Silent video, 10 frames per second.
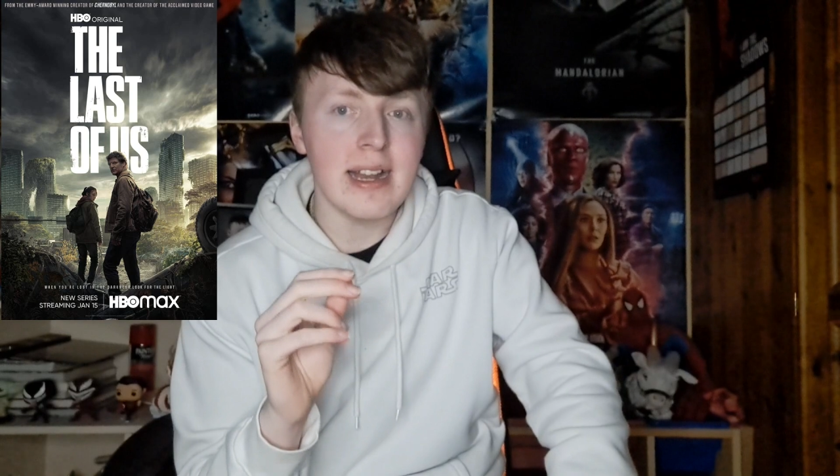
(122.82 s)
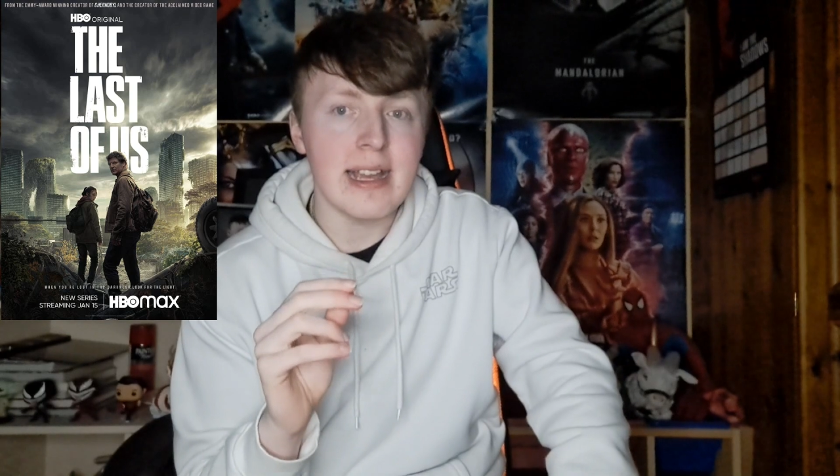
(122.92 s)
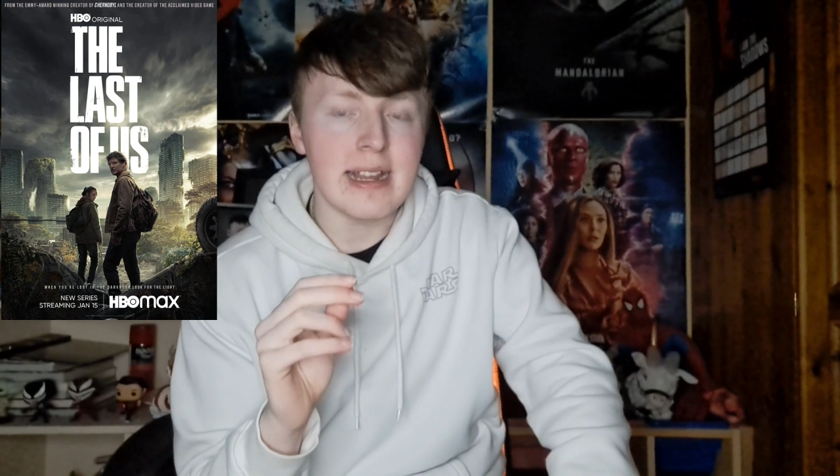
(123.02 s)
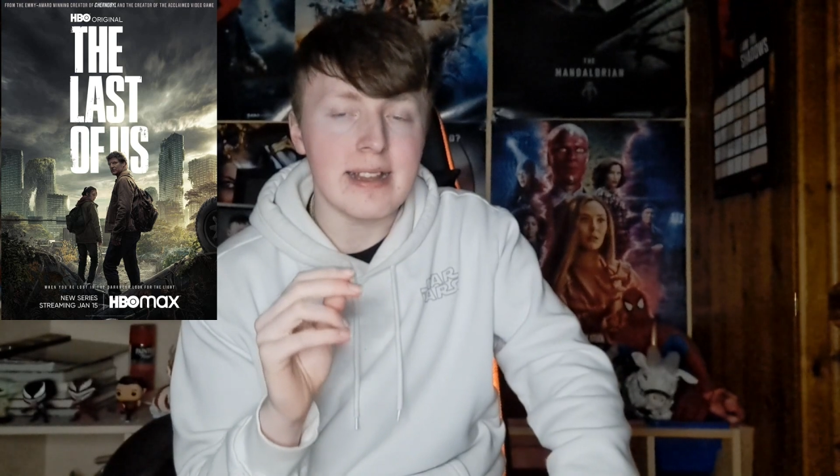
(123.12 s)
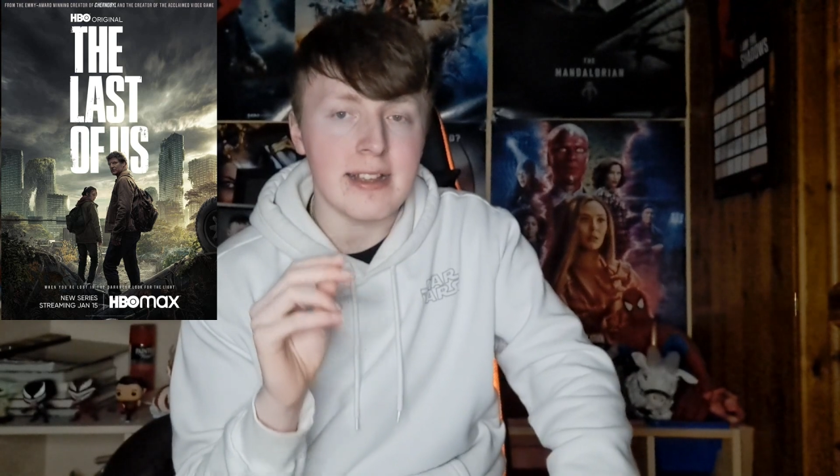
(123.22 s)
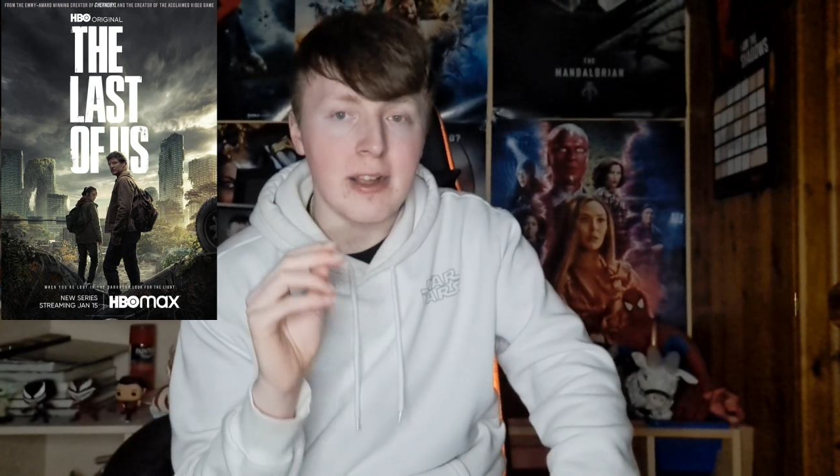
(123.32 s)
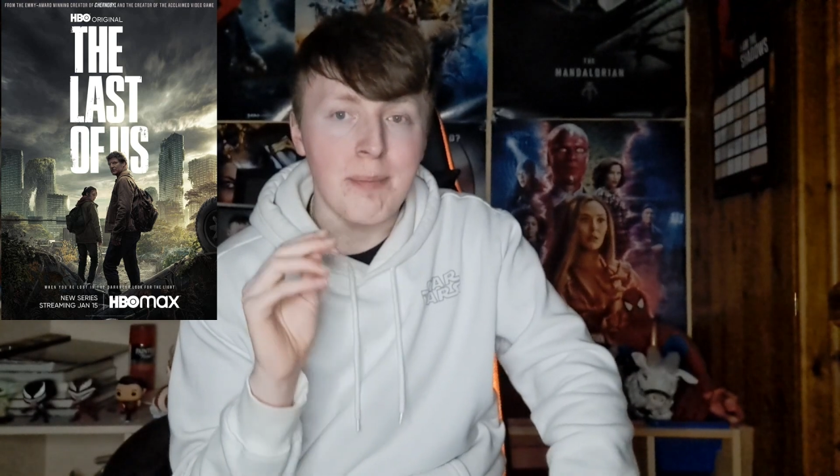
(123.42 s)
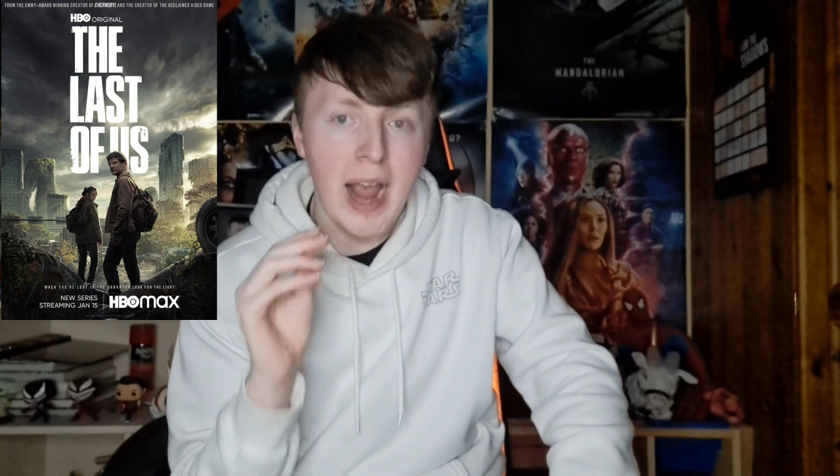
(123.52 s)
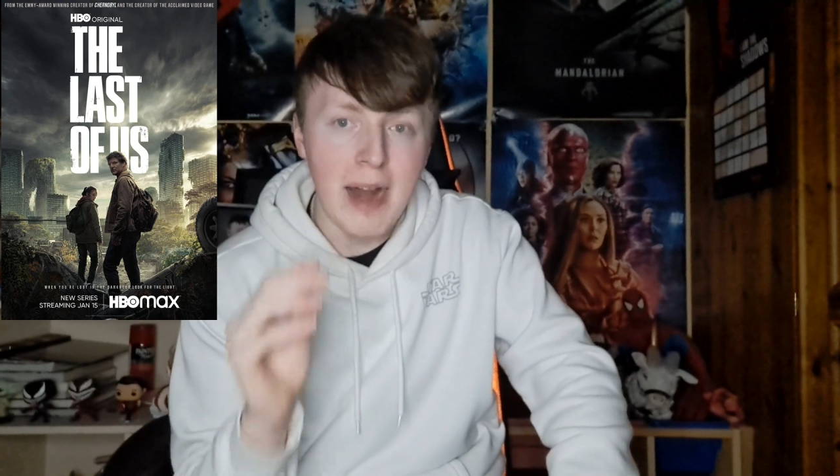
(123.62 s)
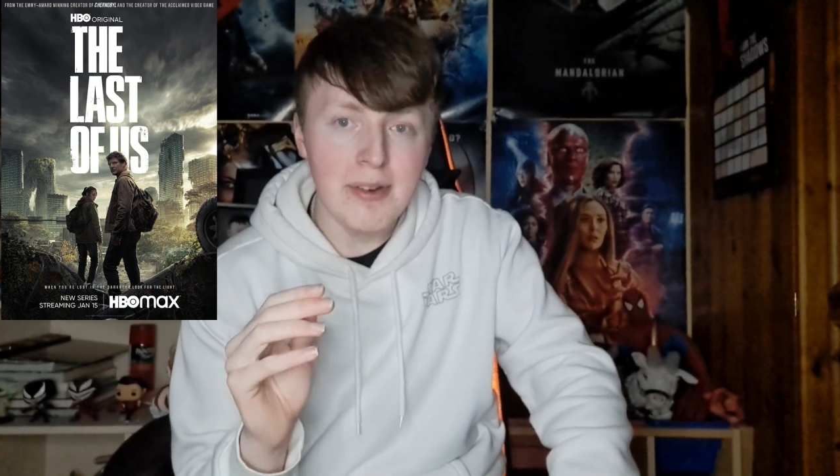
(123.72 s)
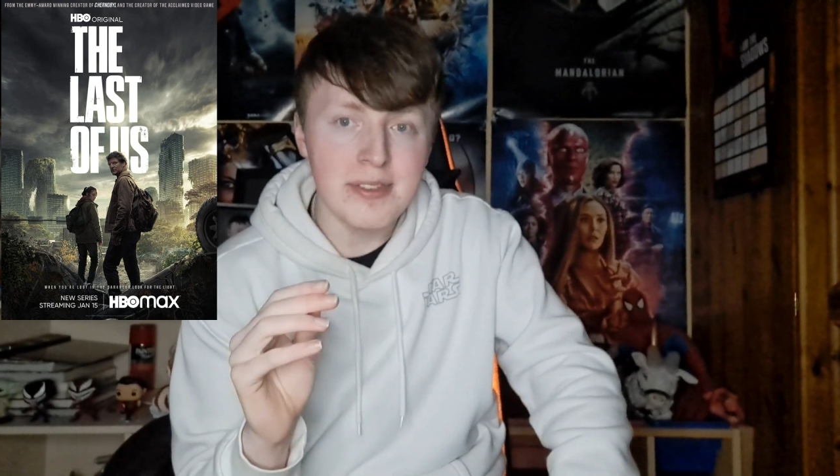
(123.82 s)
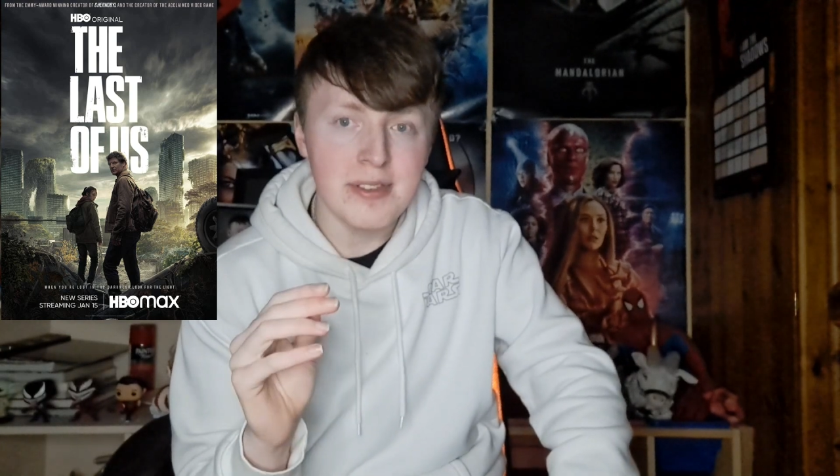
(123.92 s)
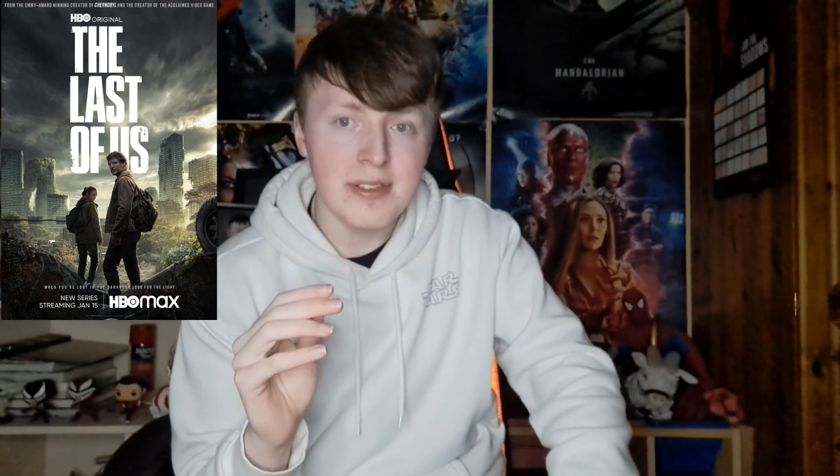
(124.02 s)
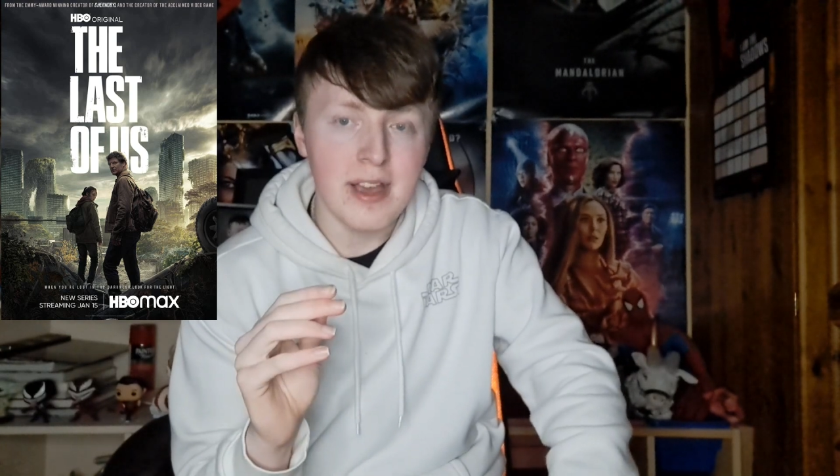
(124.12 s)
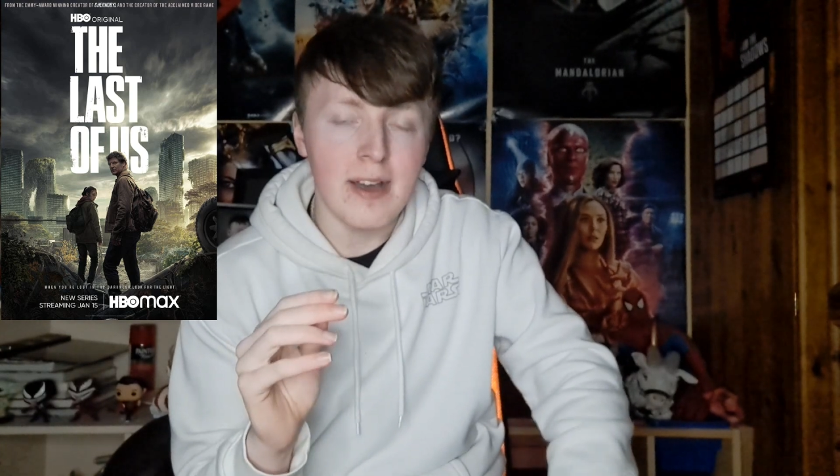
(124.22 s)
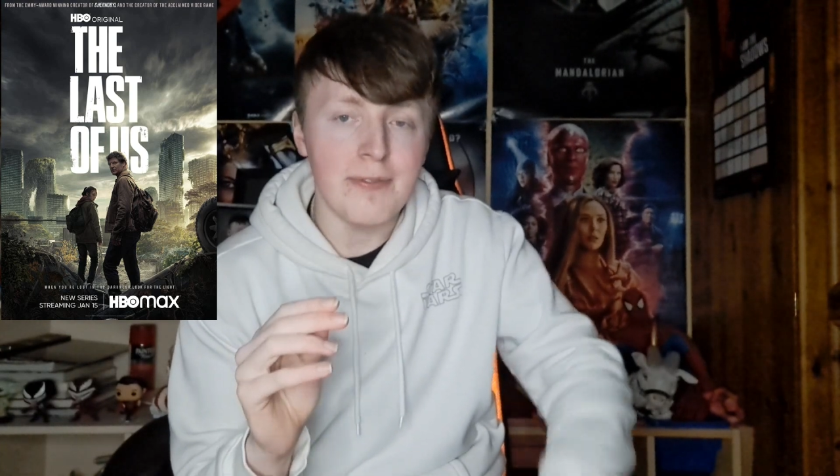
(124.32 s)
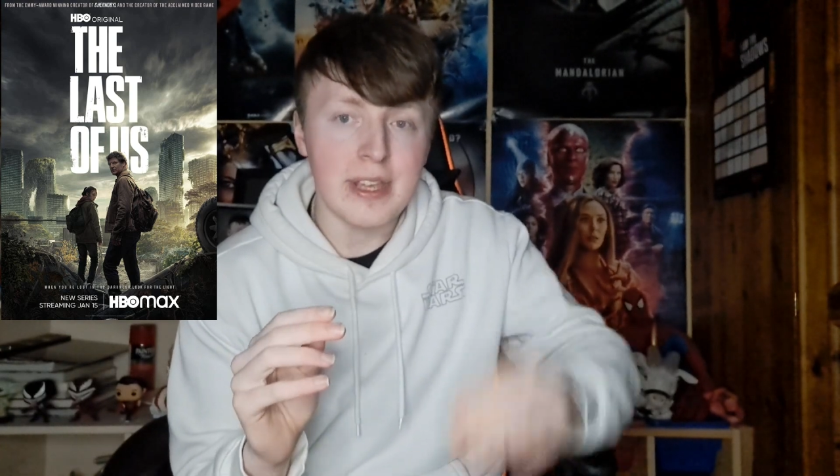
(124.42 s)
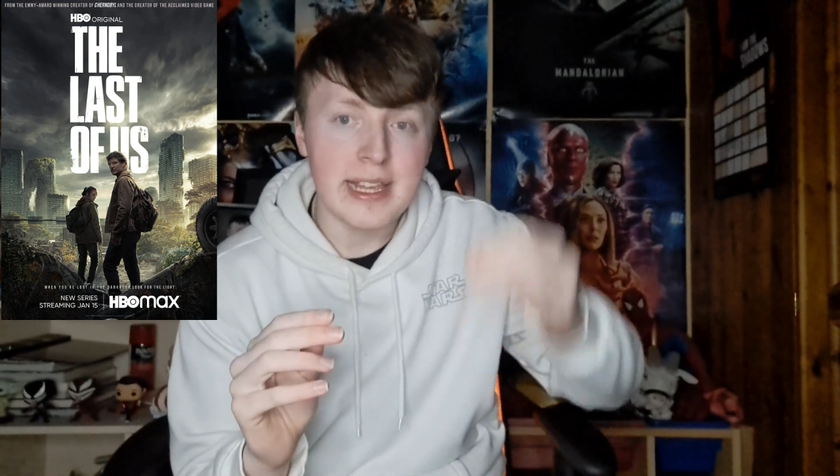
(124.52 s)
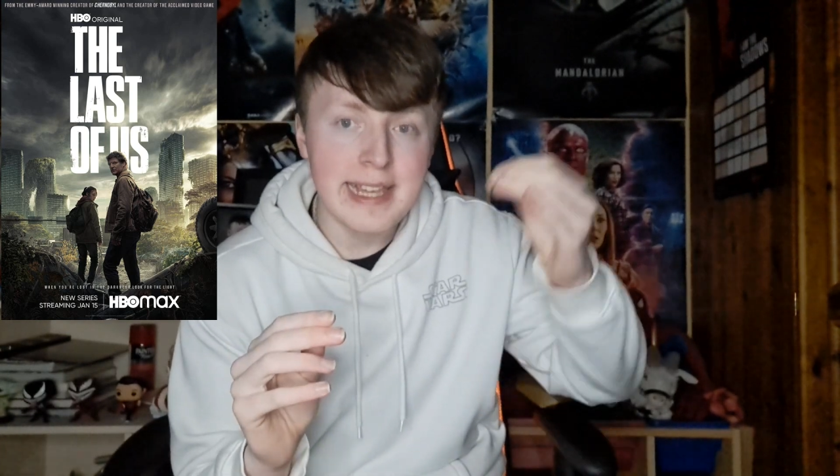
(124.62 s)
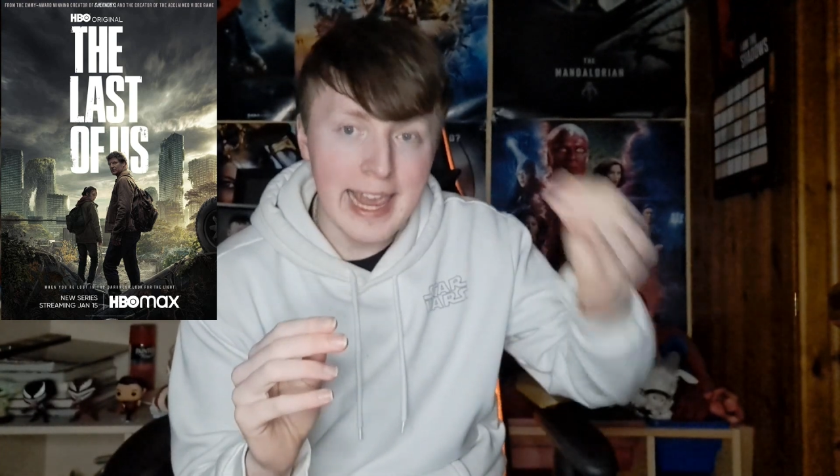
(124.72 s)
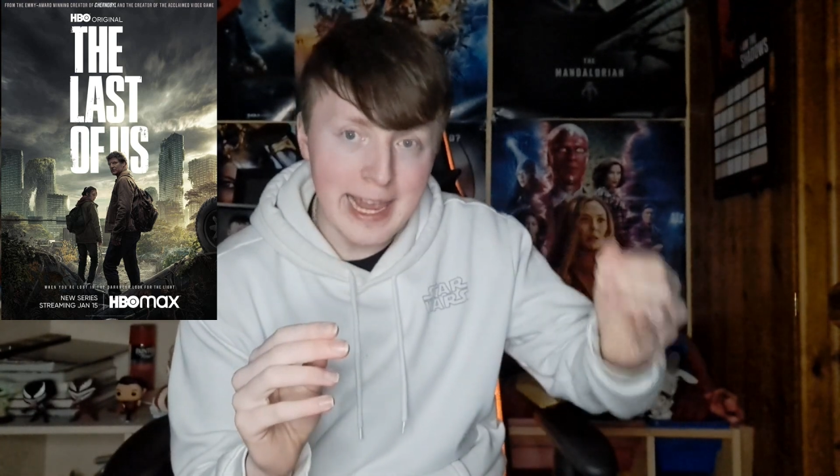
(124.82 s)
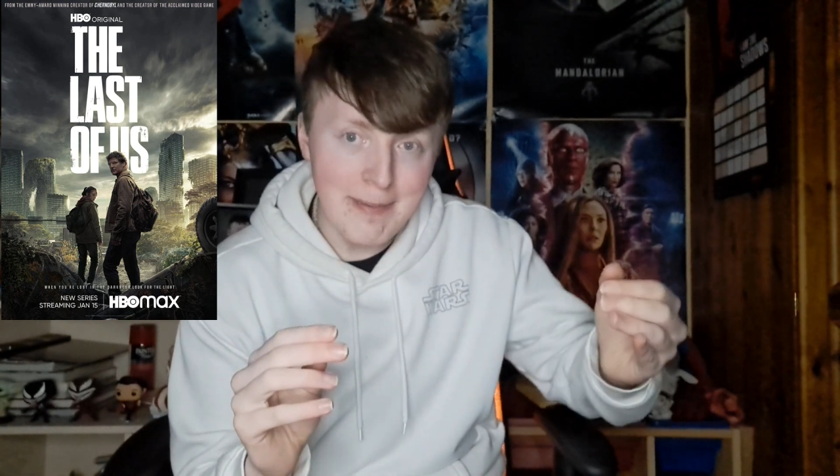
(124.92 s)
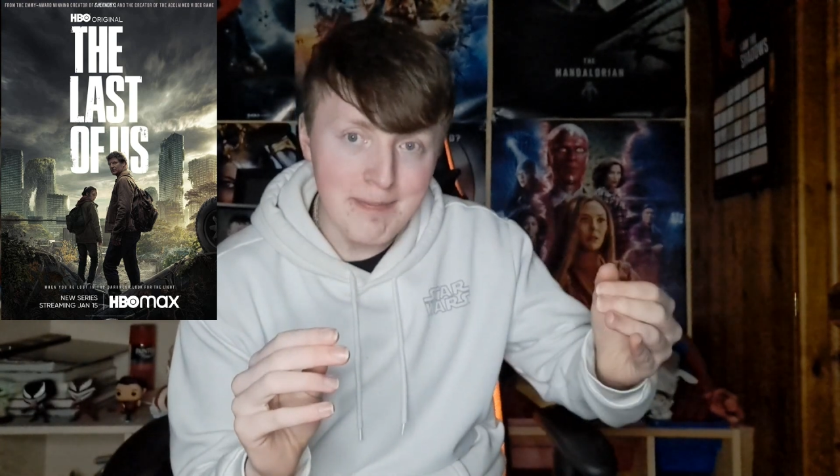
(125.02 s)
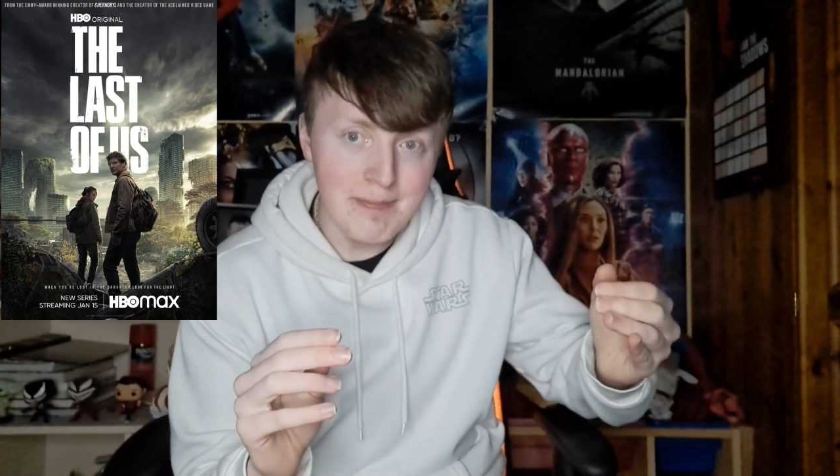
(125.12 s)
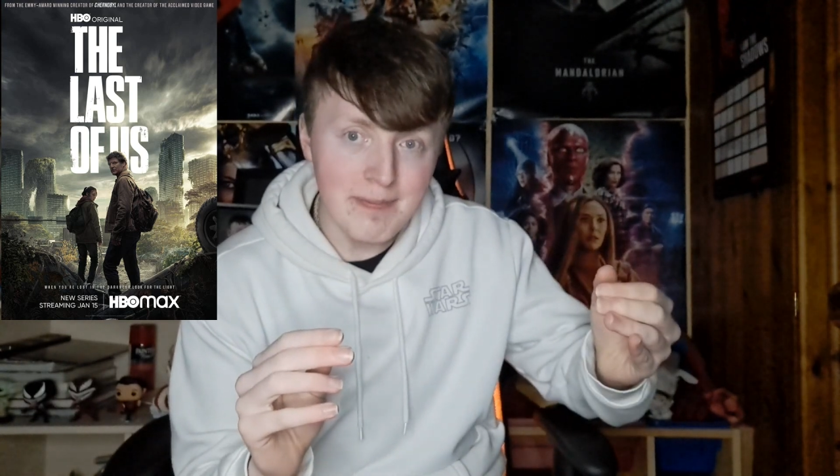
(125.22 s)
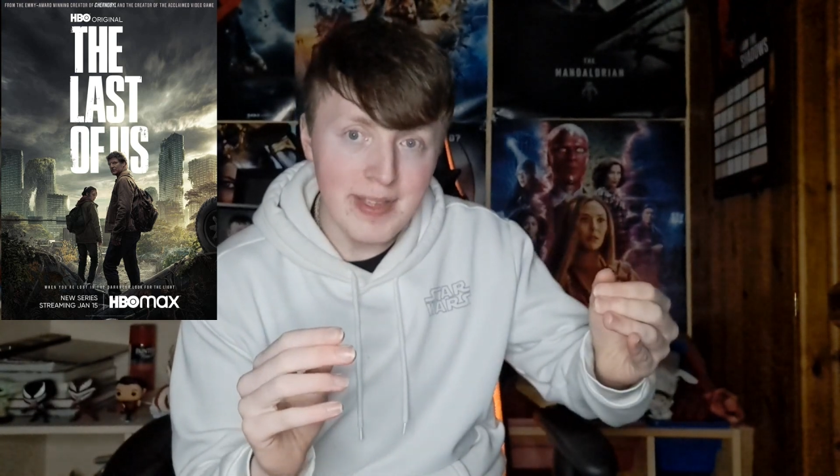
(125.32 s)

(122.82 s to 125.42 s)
at like the comparisons of the game